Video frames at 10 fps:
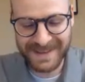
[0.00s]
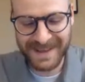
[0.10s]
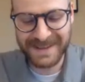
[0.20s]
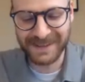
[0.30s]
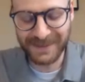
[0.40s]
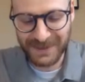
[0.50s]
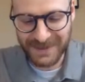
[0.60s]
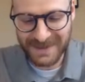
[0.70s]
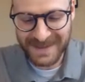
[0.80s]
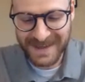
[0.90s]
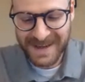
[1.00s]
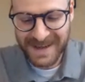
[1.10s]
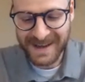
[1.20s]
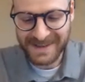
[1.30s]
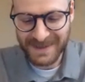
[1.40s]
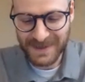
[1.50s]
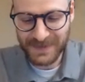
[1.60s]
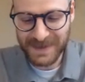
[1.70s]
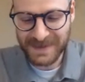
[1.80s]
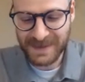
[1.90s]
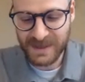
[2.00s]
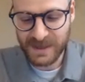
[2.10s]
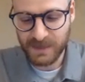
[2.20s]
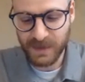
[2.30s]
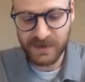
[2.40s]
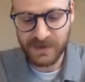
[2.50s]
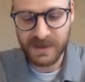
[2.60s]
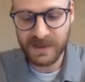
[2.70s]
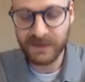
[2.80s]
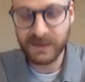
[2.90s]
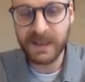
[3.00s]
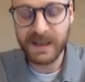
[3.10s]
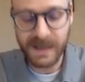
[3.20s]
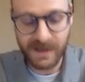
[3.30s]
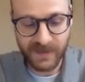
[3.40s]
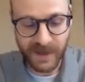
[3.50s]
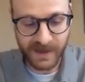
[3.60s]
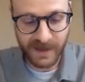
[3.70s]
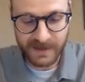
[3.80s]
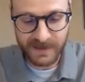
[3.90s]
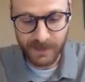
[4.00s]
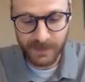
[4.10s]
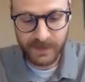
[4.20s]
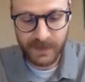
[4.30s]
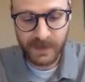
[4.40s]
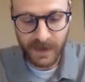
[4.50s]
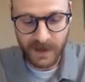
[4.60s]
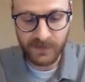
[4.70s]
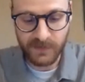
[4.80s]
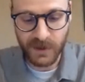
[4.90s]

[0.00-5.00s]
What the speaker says: Deleuze has no reason to suppose the validity of that concept, i.e.